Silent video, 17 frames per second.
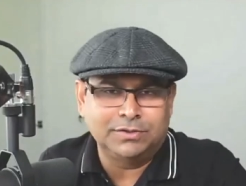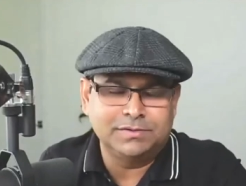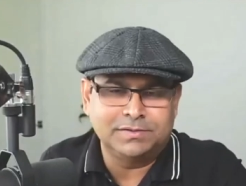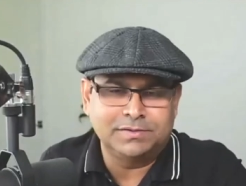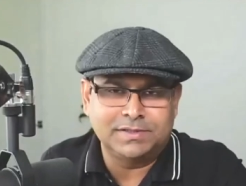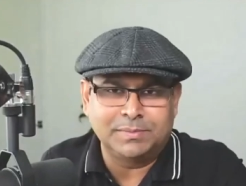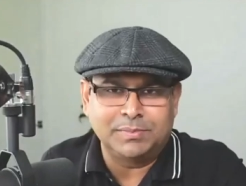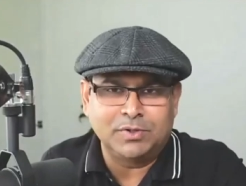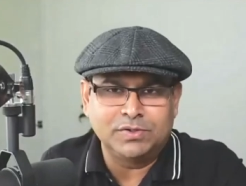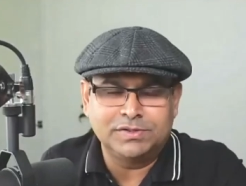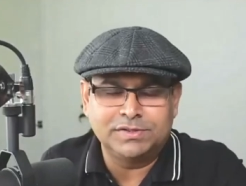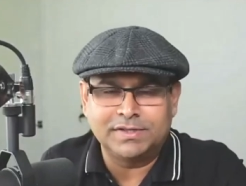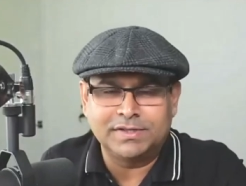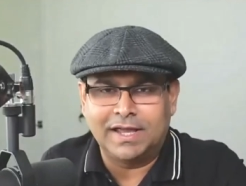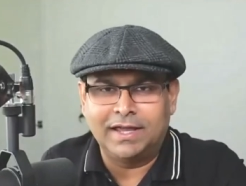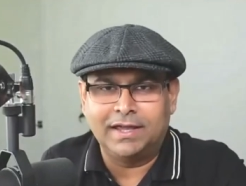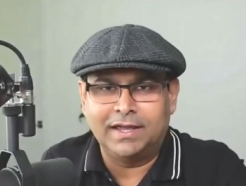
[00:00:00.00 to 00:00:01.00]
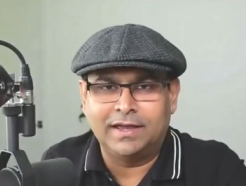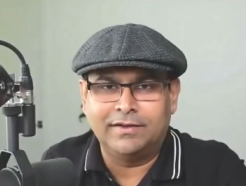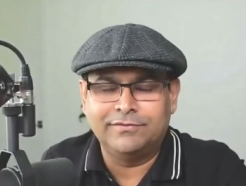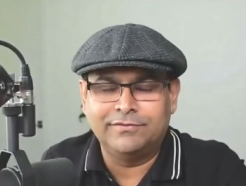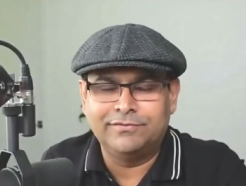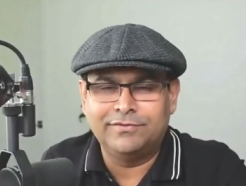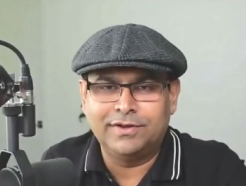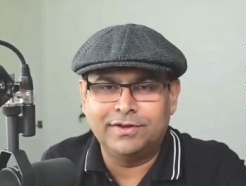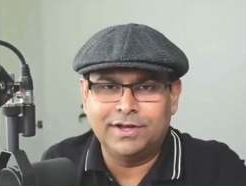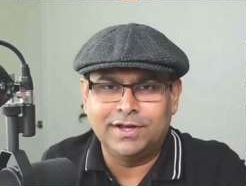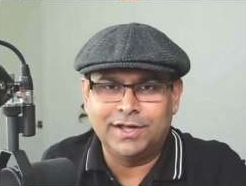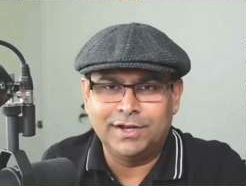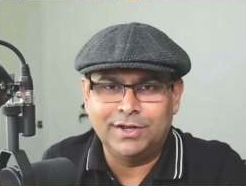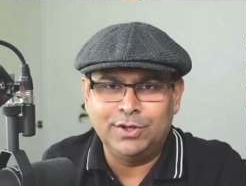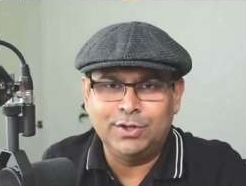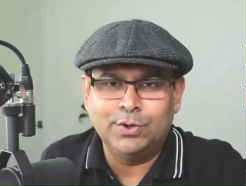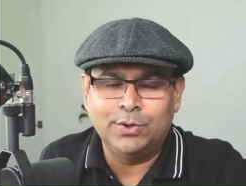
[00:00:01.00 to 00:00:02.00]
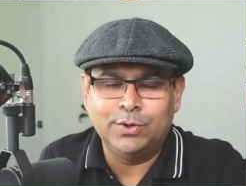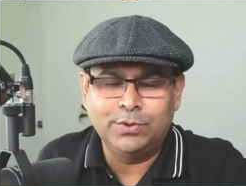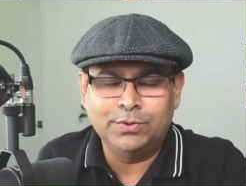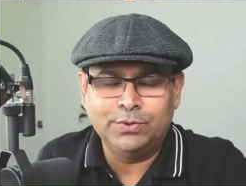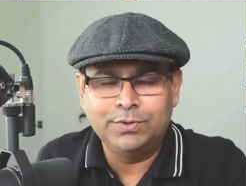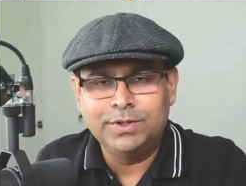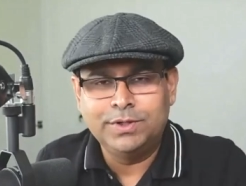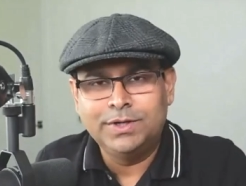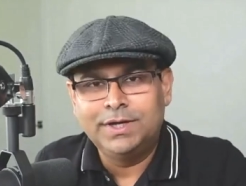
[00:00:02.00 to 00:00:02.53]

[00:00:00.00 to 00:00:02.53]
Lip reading: suppose I have no